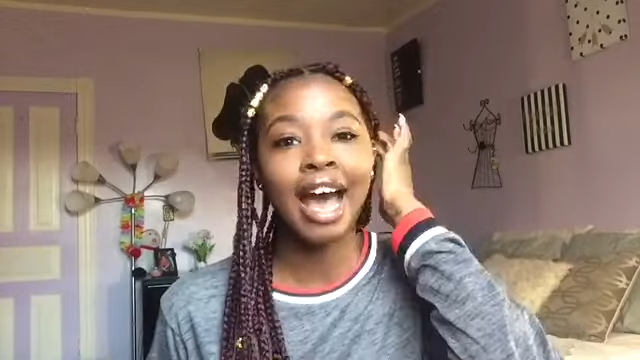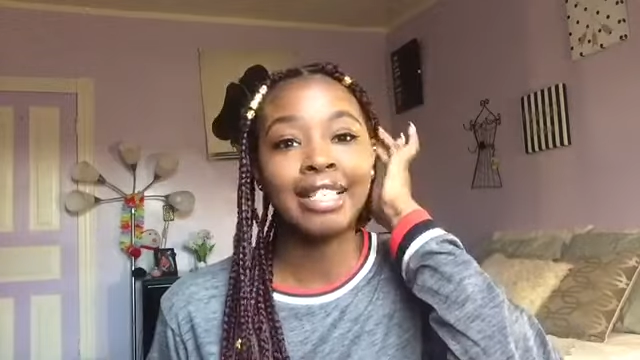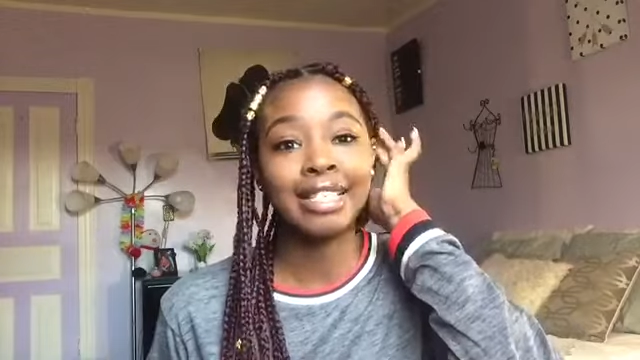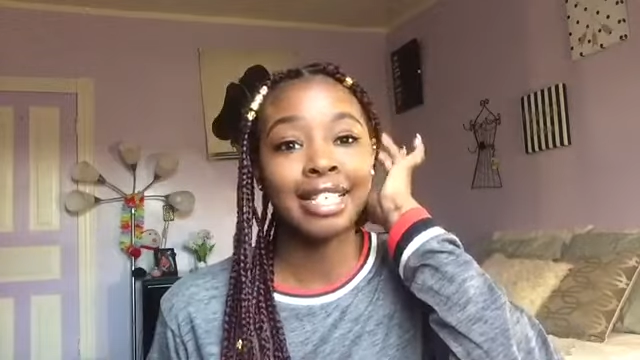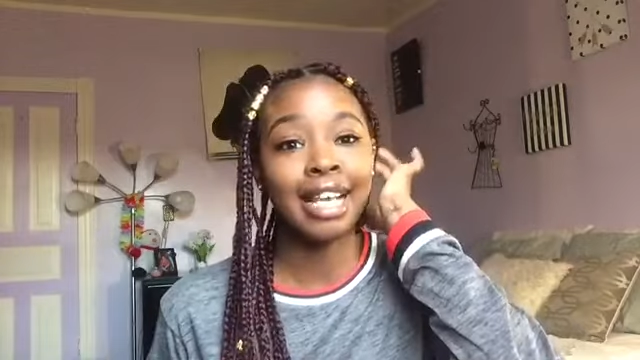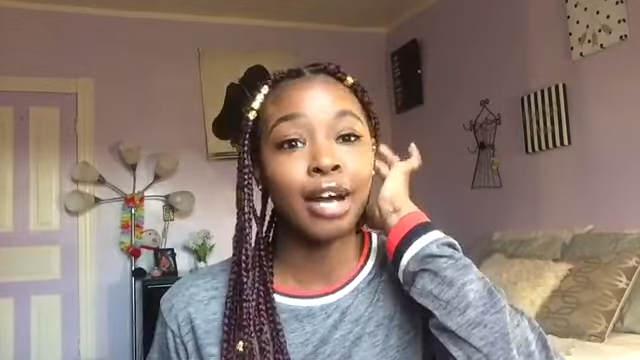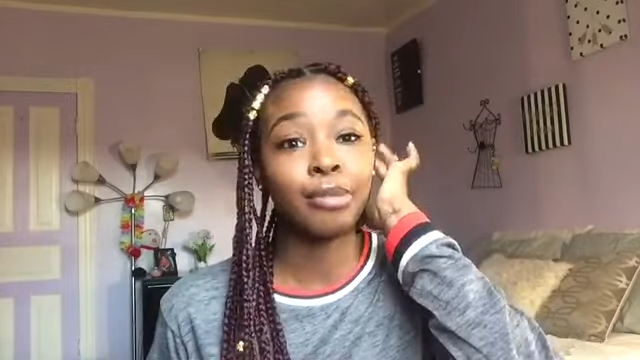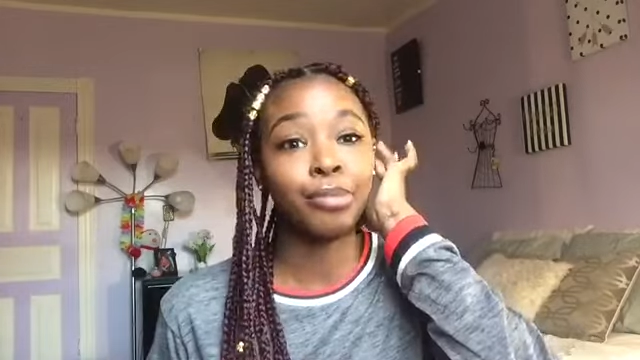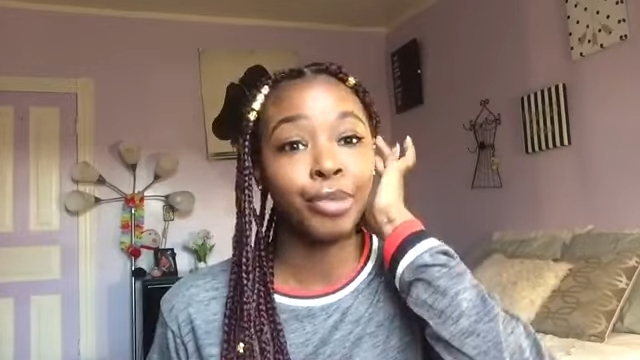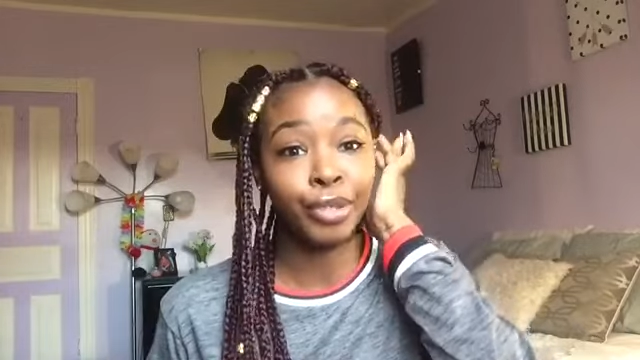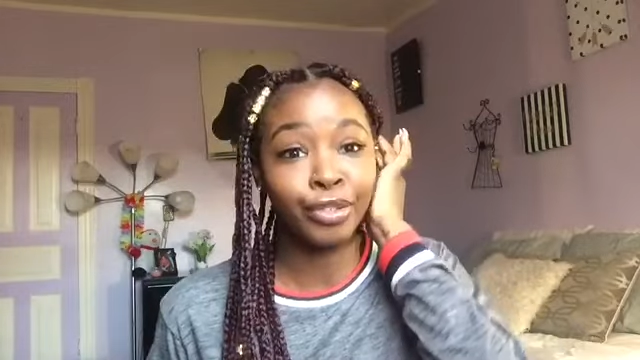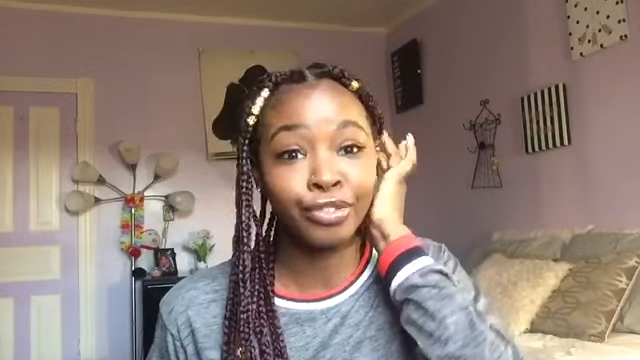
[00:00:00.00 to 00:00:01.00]
I see how
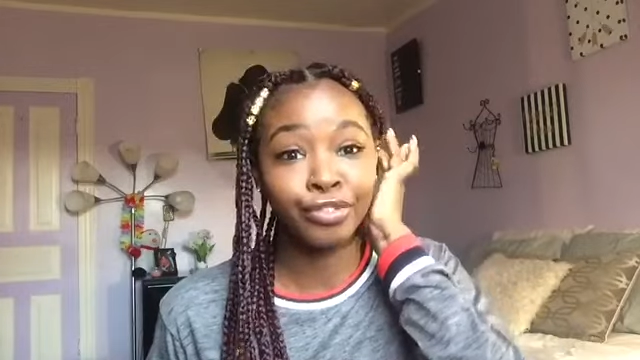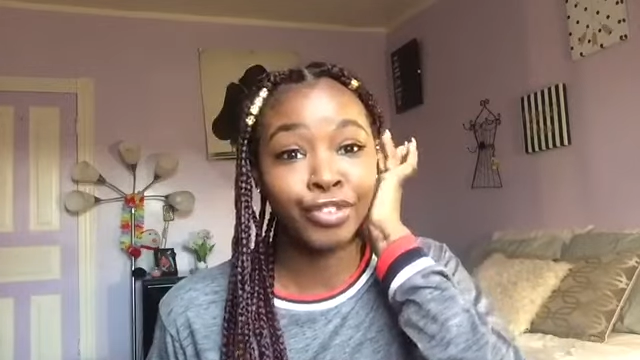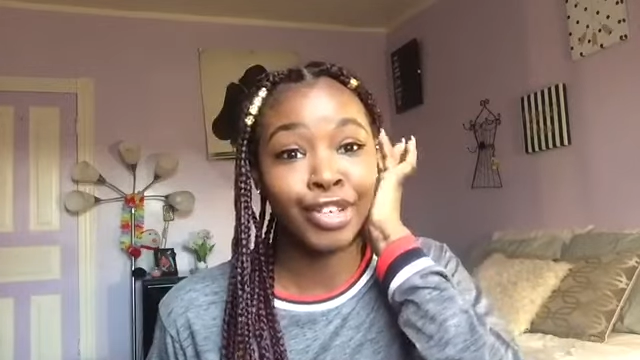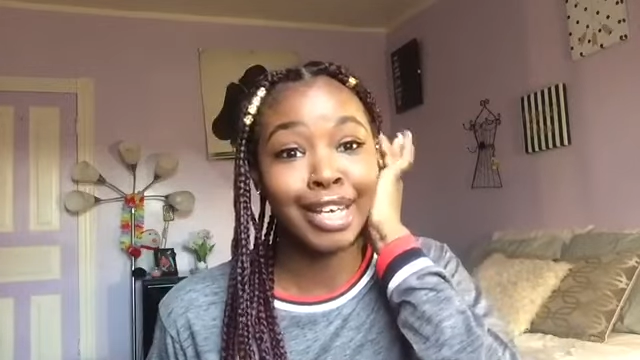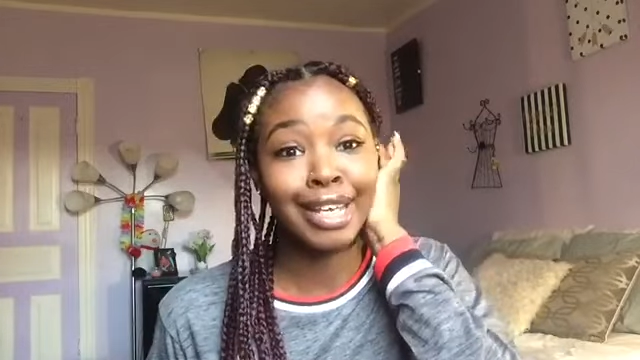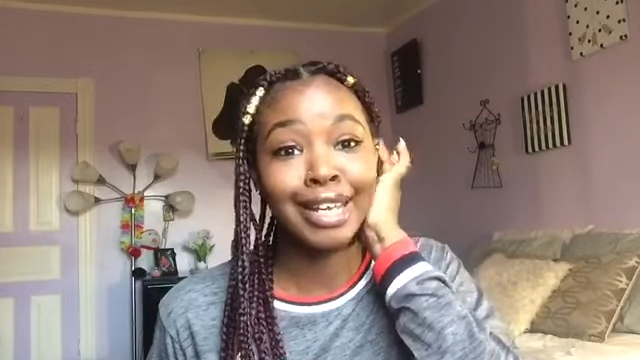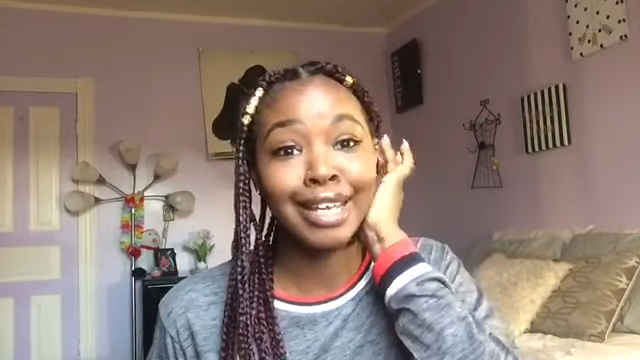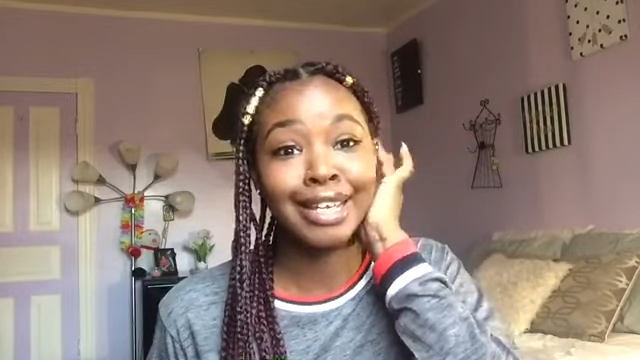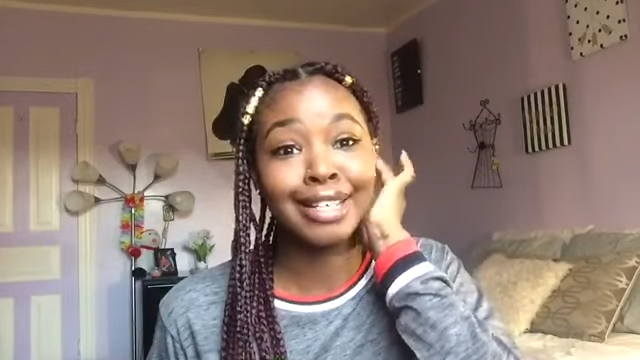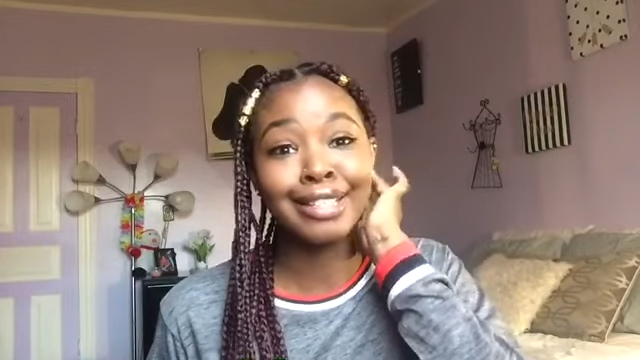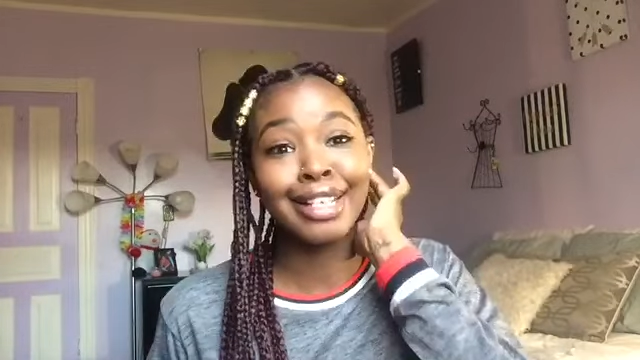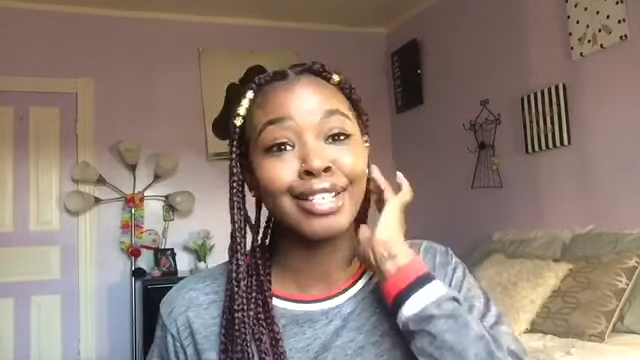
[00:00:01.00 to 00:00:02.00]
beautiful it is,